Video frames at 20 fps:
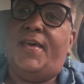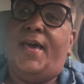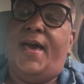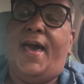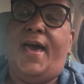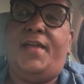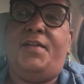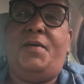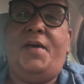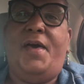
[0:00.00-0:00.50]

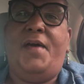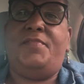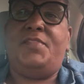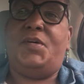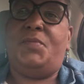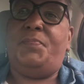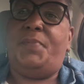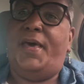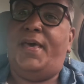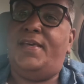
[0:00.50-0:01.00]
I don't have
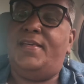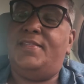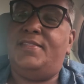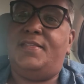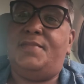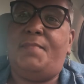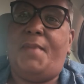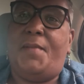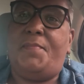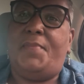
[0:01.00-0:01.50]
no pains
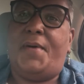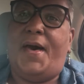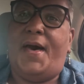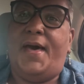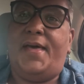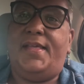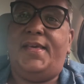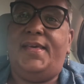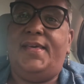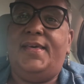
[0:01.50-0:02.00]
in my
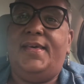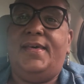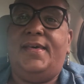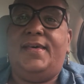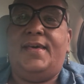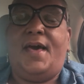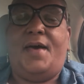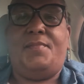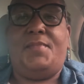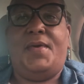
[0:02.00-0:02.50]
body.
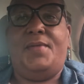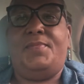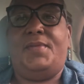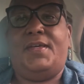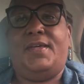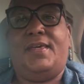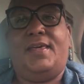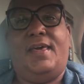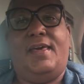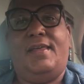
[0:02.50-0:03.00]
I'm able to
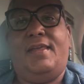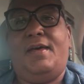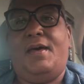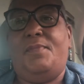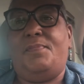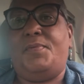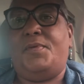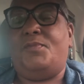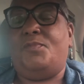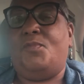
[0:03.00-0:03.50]
get
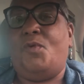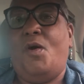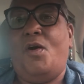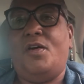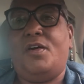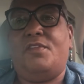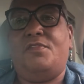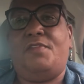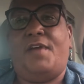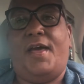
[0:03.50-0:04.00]
up and
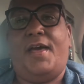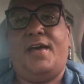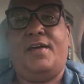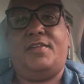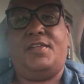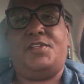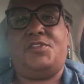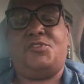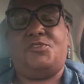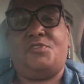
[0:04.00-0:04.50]
walk around
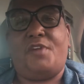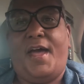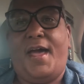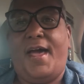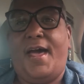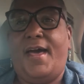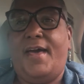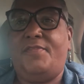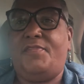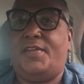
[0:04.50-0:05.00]
and
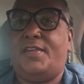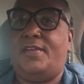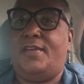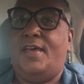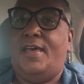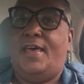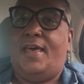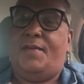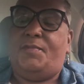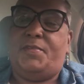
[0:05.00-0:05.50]
drive and
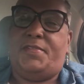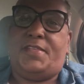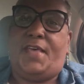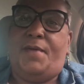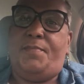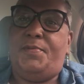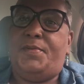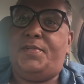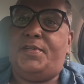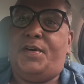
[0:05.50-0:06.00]
was
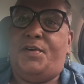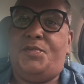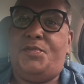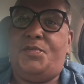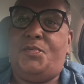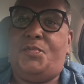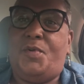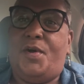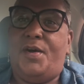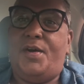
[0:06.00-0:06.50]
able to go to
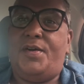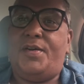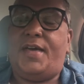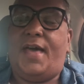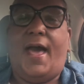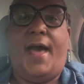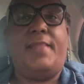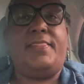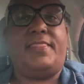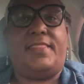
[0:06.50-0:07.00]
work.
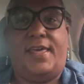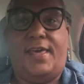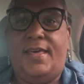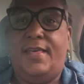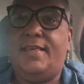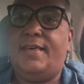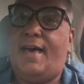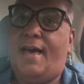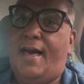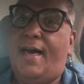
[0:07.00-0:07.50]
I
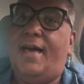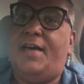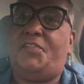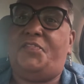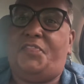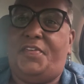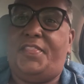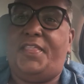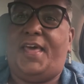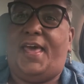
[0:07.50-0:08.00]
thank God
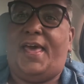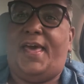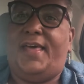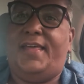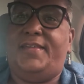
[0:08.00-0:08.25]
for that.